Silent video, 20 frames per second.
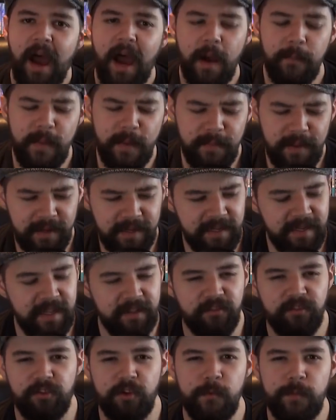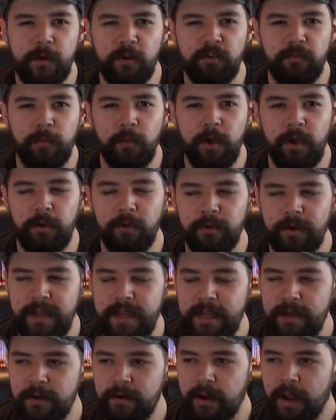I'm not going to get super spoilery
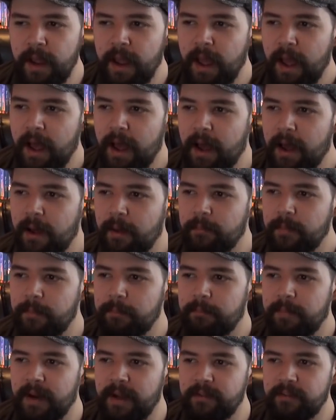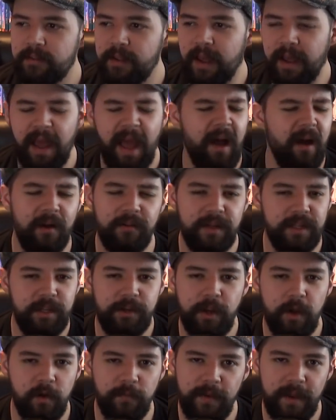here, but I'll let
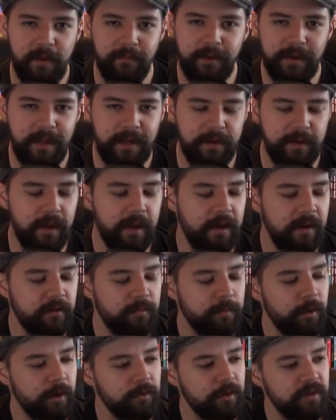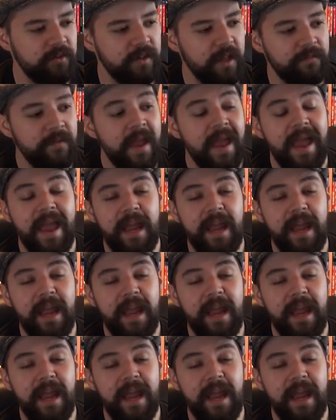you know if I ever get into any spoilery stuff.